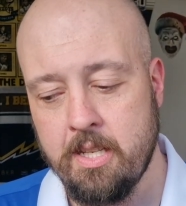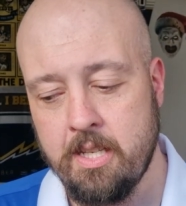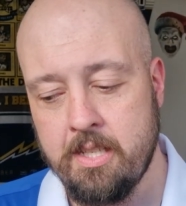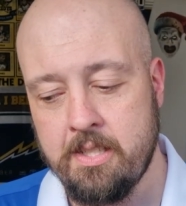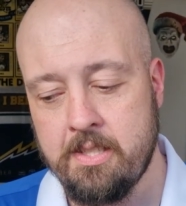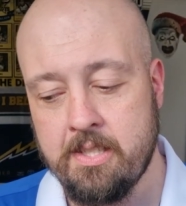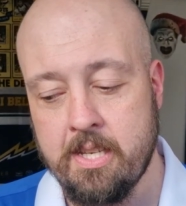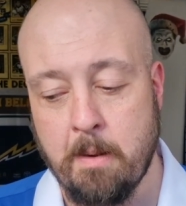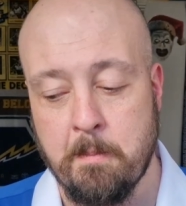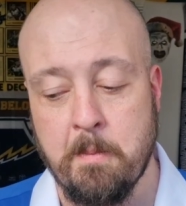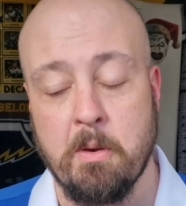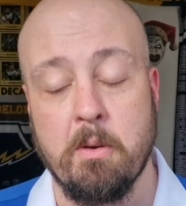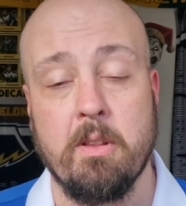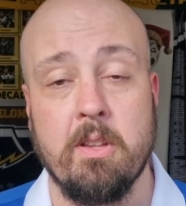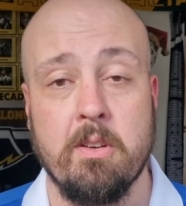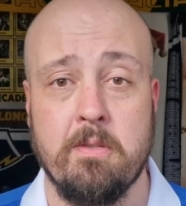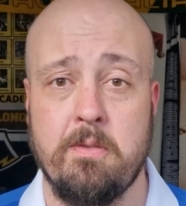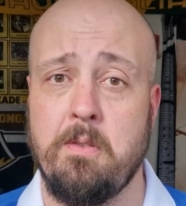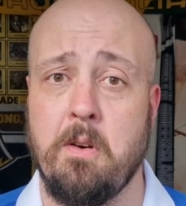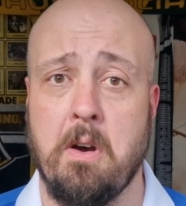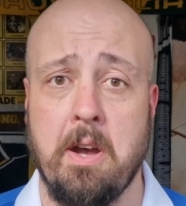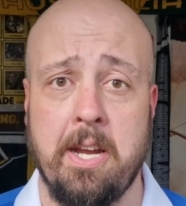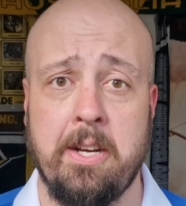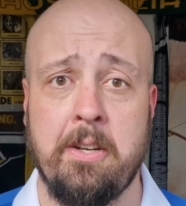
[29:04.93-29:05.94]
Samuel
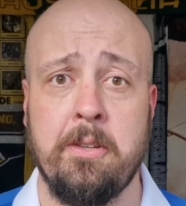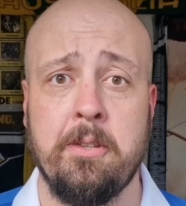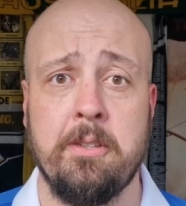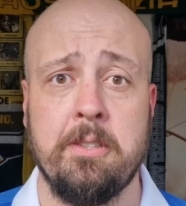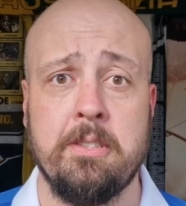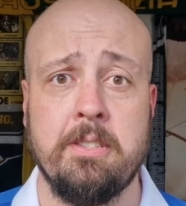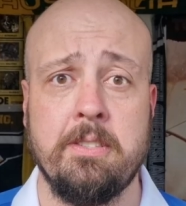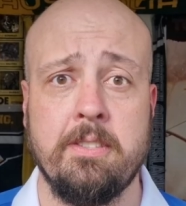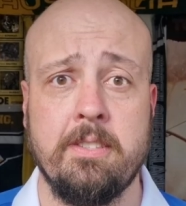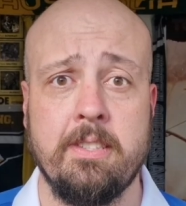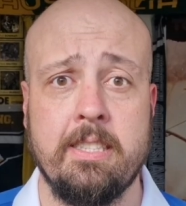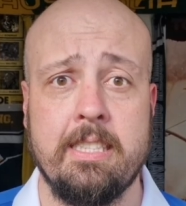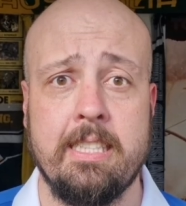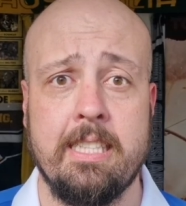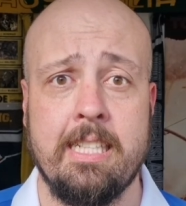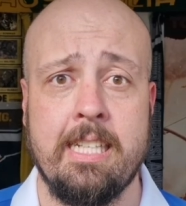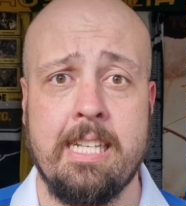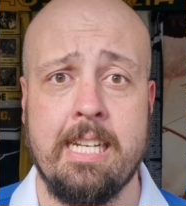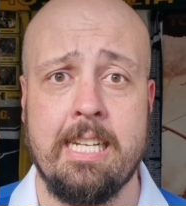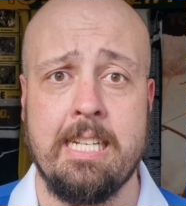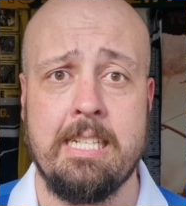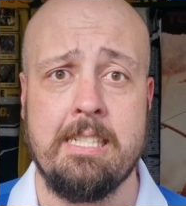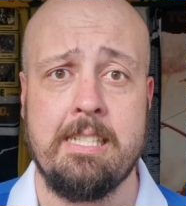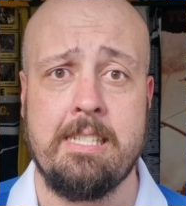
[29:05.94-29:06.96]
Afainu
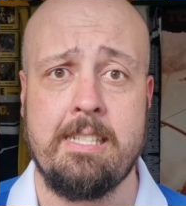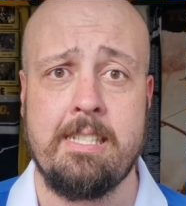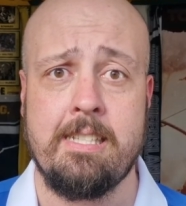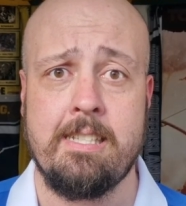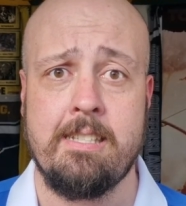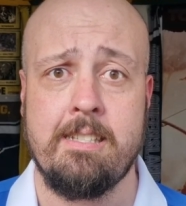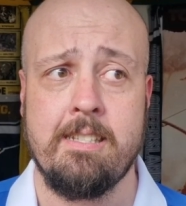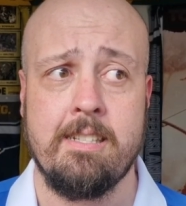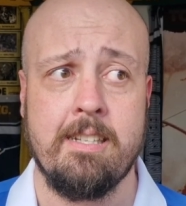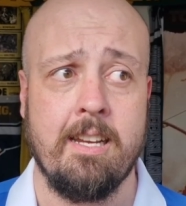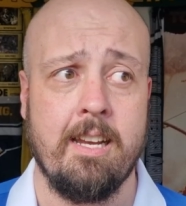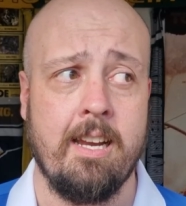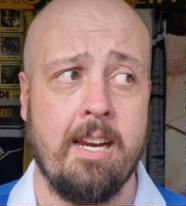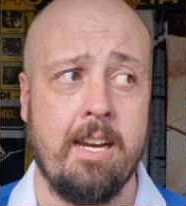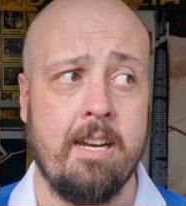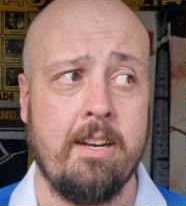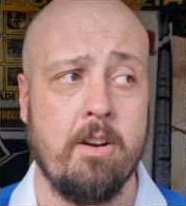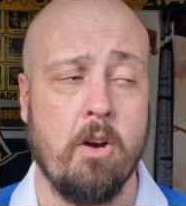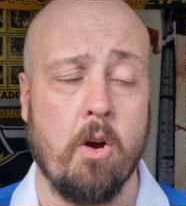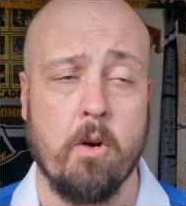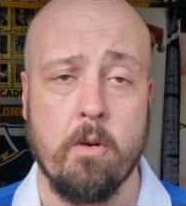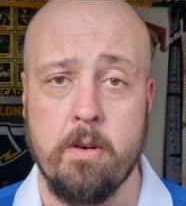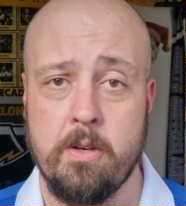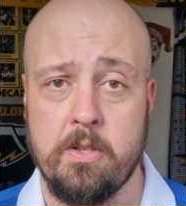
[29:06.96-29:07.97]
is
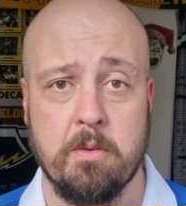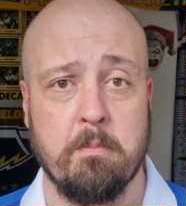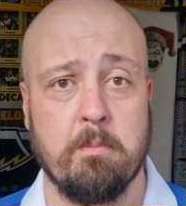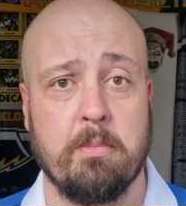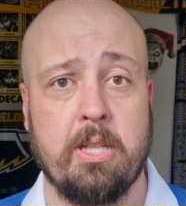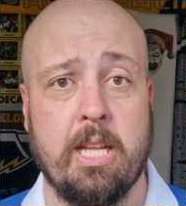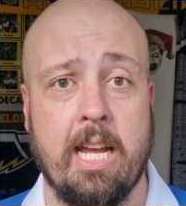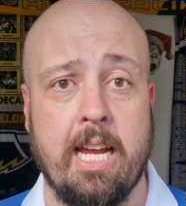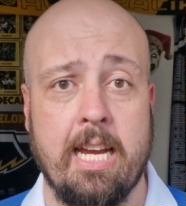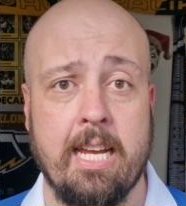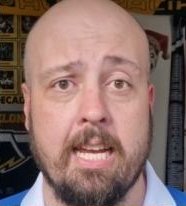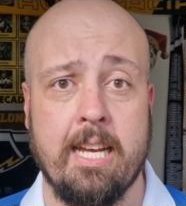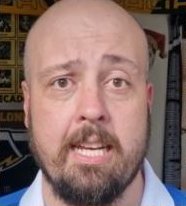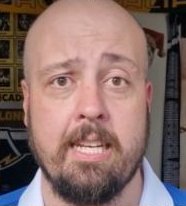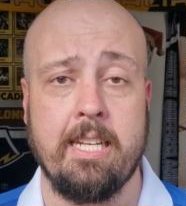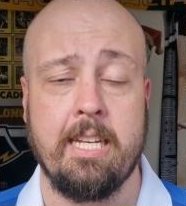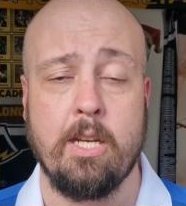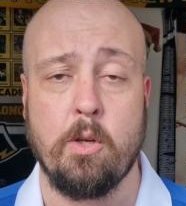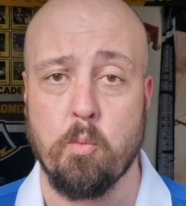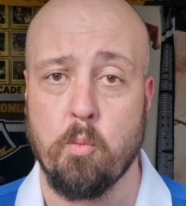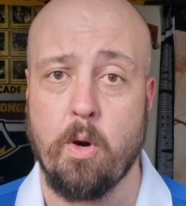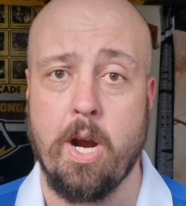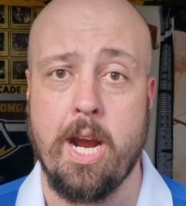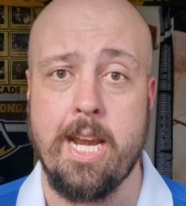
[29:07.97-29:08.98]
an Origin player
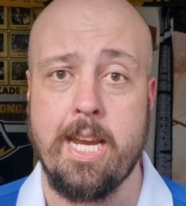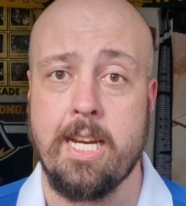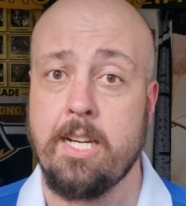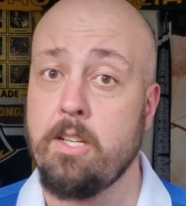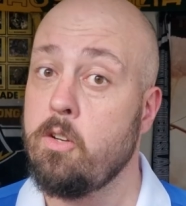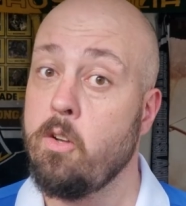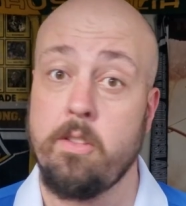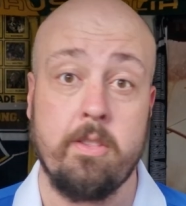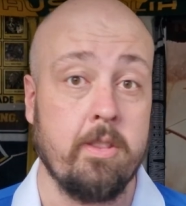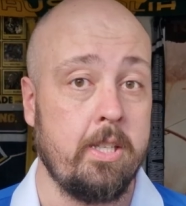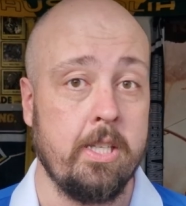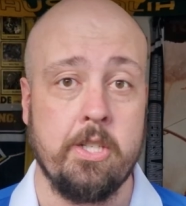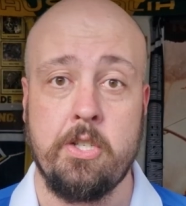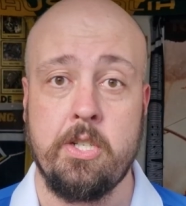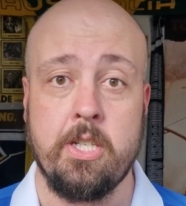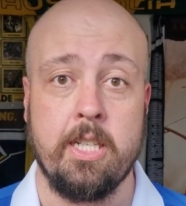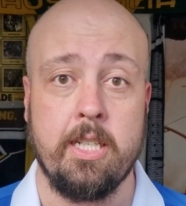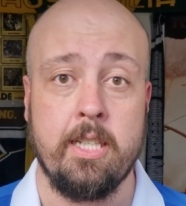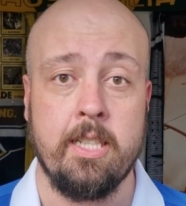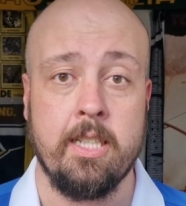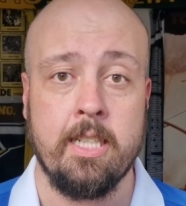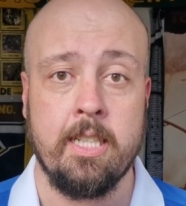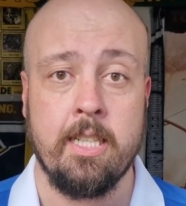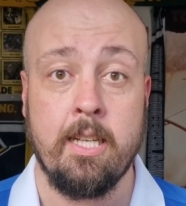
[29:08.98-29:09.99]
in waiting, not this
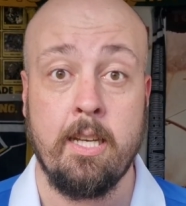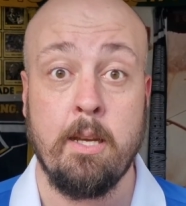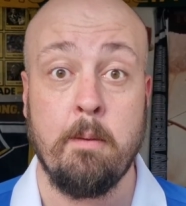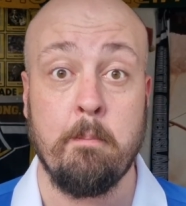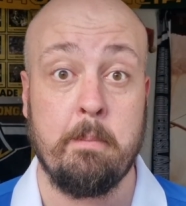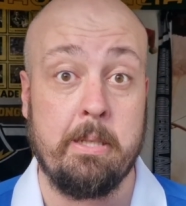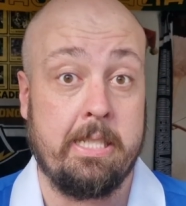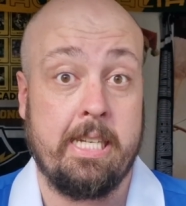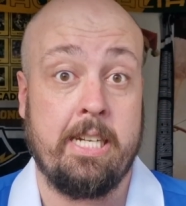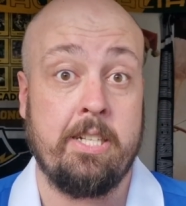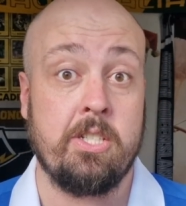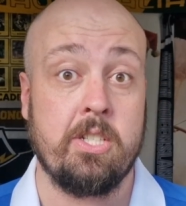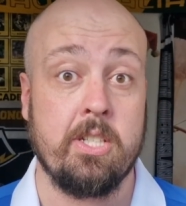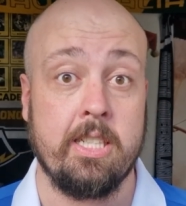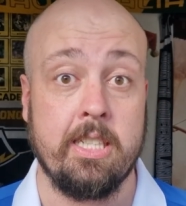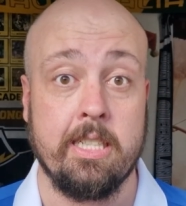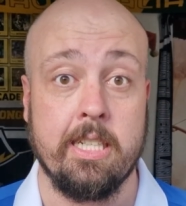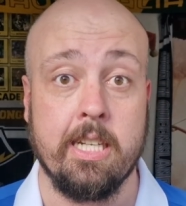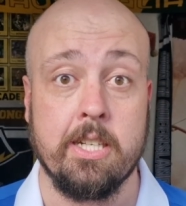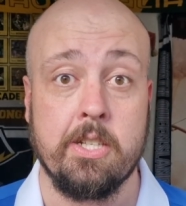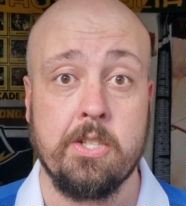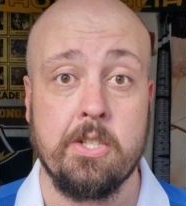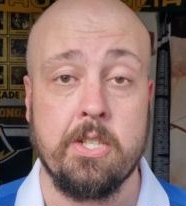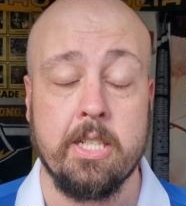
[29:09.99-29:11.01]
year, potentially
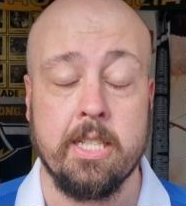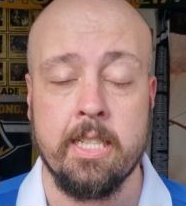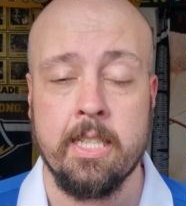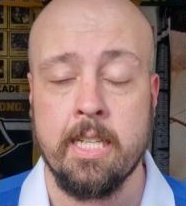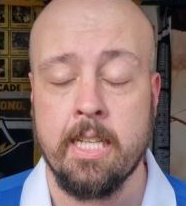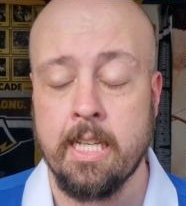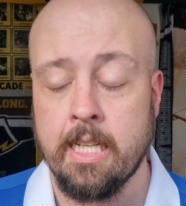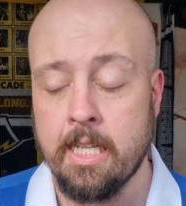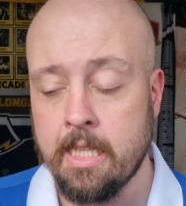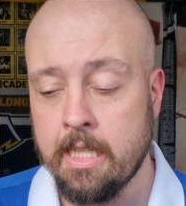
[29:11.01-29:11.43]
next year.